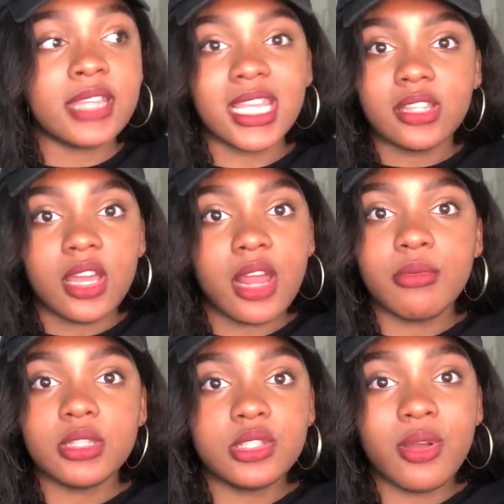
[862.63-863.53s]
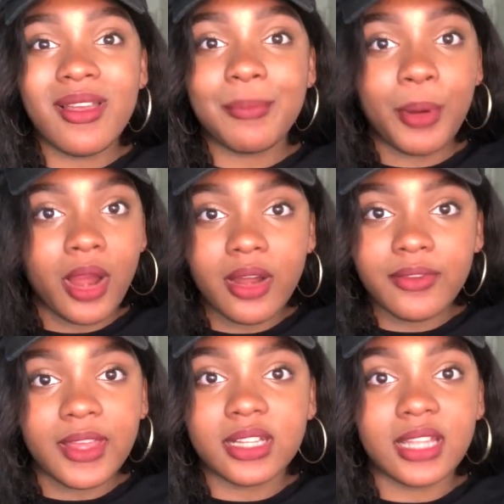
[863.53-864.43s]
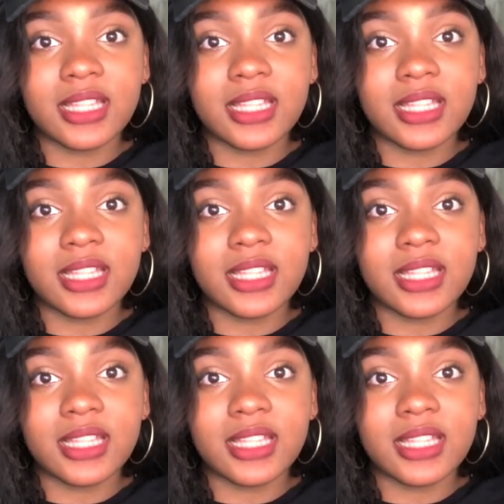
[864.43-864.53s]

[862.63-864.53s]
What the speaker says: they thought I was doing perfect.